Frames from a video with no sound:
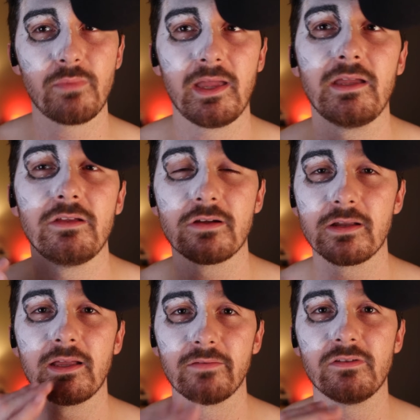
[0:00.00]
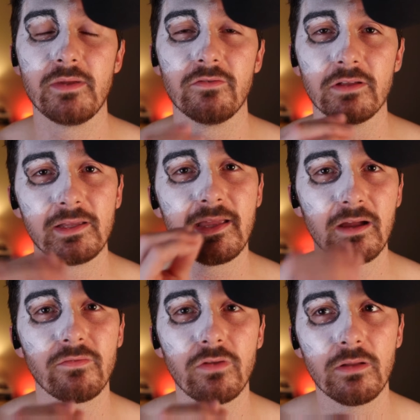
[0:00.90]
paint, you're going to have to be really
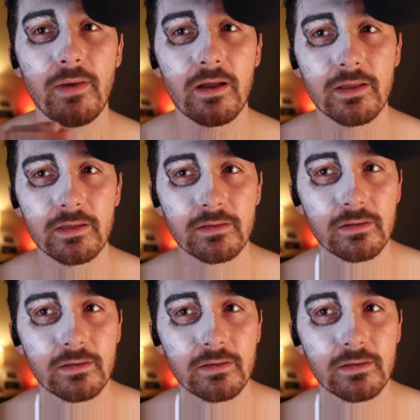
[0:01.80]
careful about it.